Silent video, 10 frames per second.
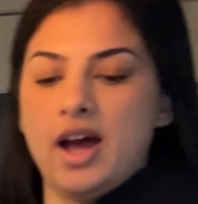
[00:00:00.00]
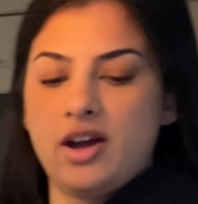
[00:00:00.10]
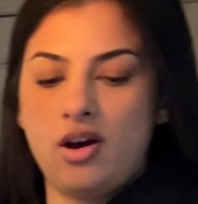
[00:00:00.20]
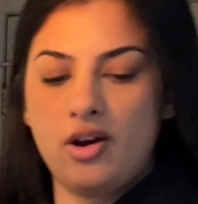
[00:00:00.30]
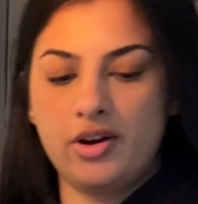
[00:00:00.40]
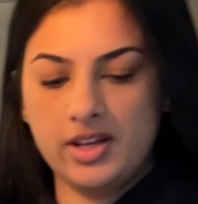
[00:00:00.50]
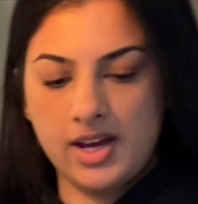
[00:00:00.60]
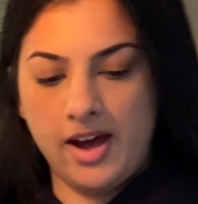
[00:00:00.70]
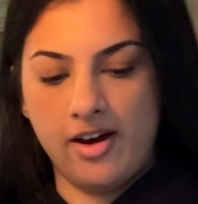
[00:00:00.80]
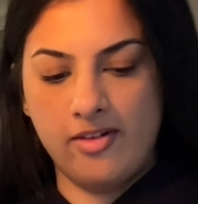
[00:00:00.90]
I already
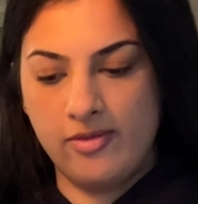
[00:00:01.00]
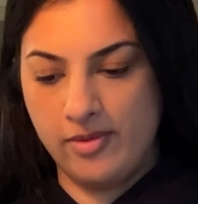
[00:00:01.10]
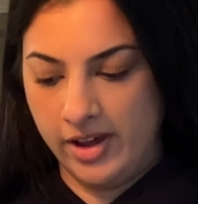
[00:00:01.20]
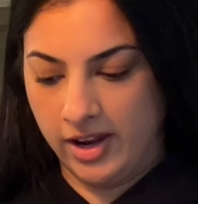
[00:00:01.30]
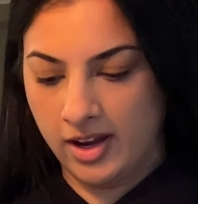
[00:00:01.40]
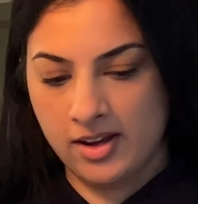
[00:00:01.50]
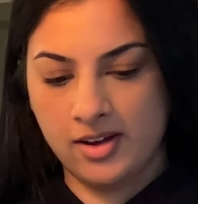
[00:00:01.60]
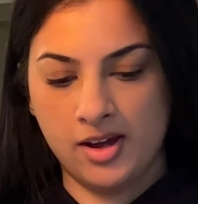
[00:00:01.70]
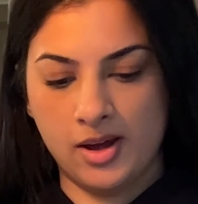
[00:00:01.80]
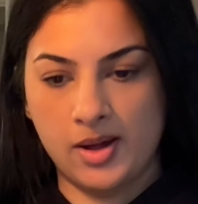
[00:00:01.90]
have like
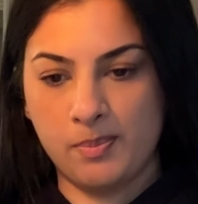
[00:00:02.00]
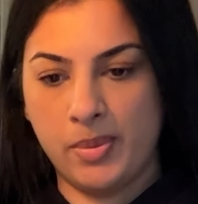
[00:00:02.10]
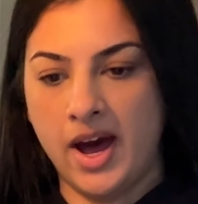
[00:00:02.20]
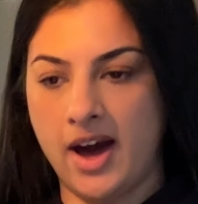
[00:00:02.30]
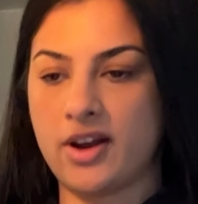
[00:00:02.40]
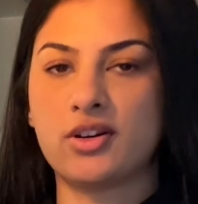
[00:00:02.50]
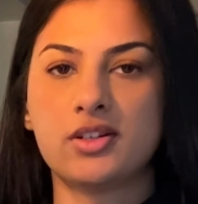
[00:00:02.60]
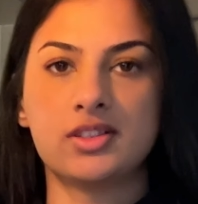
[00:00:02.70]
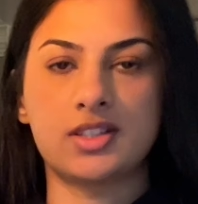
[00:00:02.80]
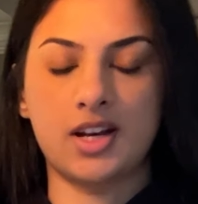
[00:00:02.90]

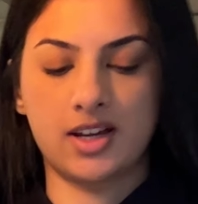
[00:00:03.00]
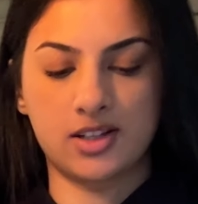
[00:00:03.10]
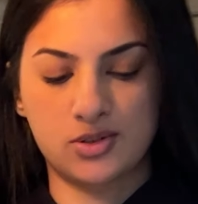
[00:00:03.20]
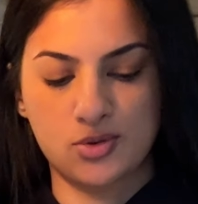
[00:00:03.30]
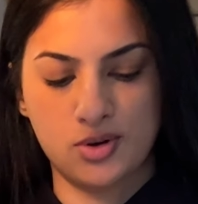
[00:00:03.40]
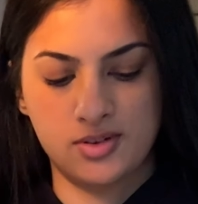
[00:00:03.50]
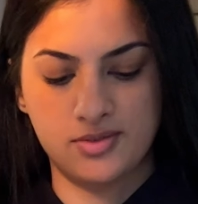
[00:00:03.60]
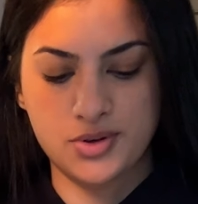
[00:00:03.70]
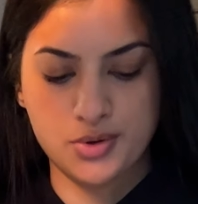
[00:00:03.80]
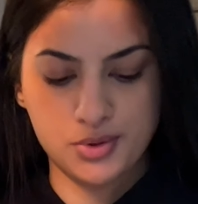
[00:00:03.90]
patterns that I can sort of
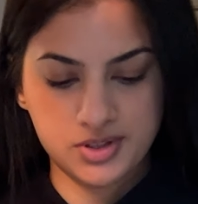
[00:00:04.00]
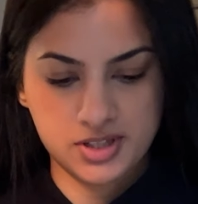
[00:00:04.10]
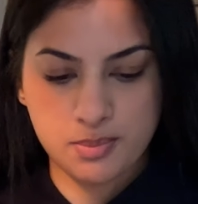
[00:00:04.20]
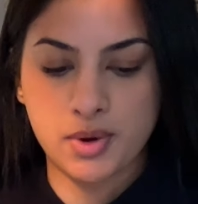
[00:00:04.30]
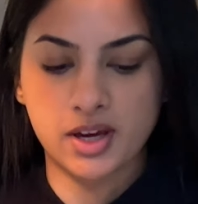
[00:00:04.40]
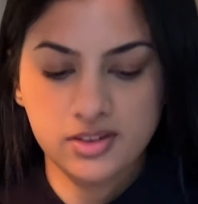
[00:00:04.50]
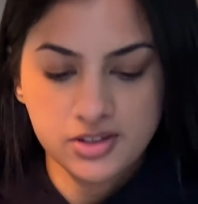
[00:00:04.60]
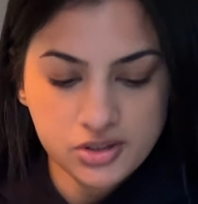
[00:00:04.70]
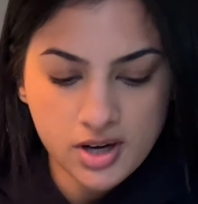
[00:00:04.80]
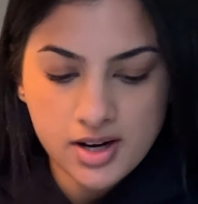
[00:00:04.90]
use to make
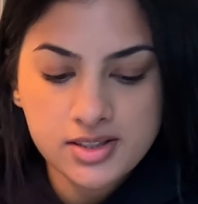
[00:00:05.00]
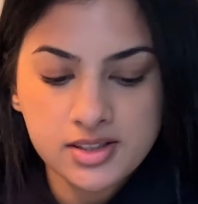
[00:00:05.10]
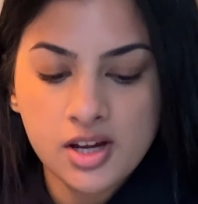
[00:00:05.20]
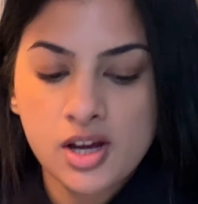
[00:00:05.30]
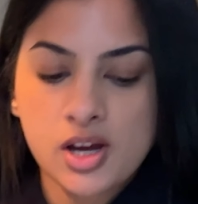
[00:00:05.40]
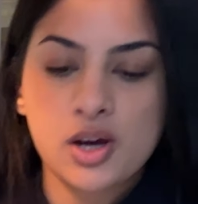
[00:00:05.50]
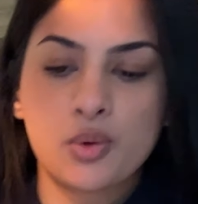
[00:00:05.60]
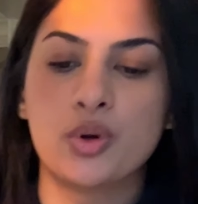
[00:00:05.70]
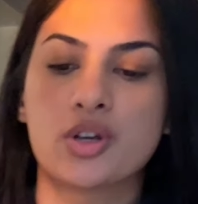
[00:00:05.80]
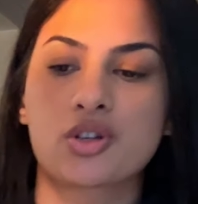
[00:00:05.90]
this dress,
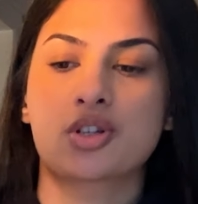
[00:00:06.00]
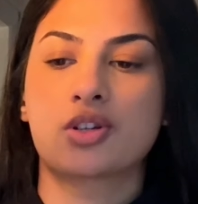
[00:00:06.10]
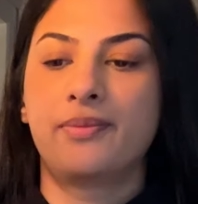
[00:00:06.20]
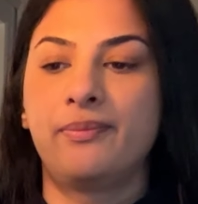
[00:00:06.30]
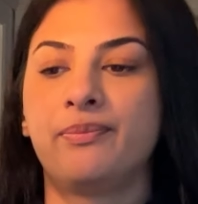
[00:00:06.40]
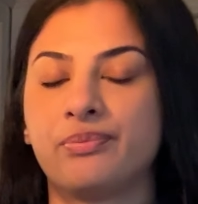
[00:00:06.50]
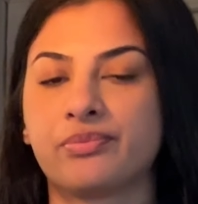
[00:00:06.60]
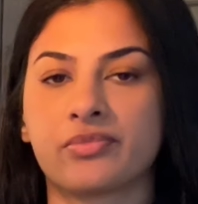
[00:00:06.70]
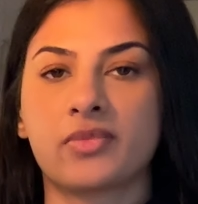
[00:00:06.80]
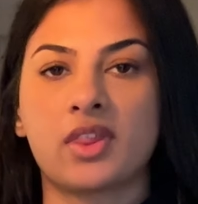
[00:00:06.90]
which
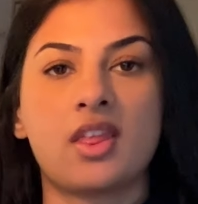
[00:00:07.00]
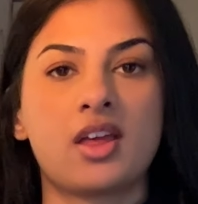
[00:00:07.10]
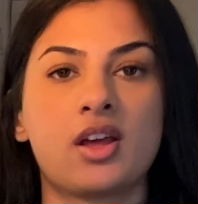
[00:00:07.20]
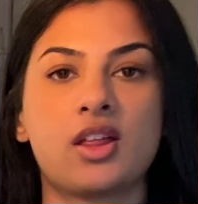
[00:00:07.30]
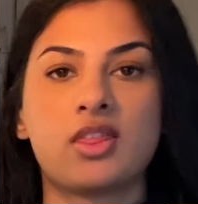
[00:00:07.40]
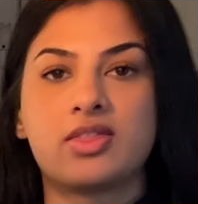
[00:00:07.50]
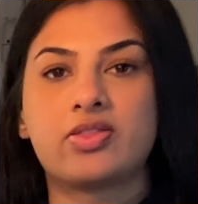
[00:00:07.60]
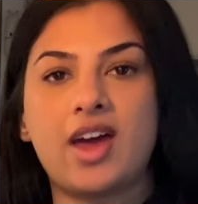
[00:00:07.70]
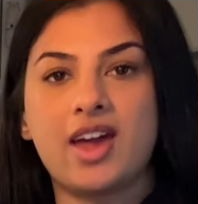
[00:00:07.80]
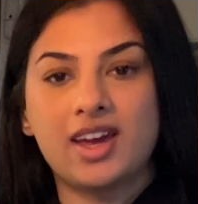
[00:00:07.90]

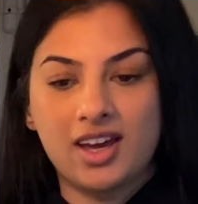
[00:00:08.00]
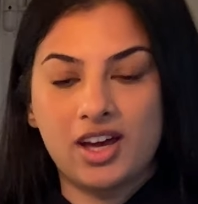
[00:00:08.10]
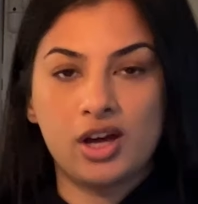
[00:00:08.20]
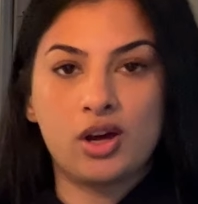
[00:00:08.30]
thank,